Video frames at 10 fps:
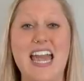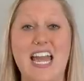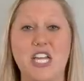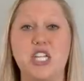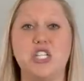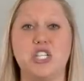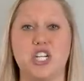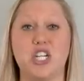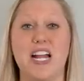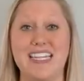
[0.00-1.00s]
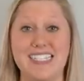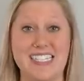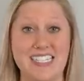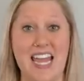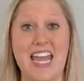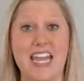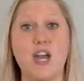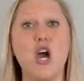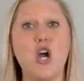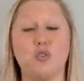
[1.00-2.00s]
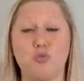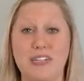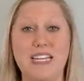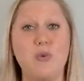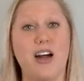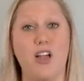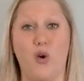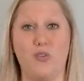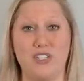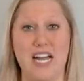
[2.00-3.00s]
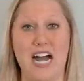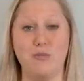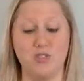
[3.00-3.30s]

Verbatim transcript: and cure and stay really well over time.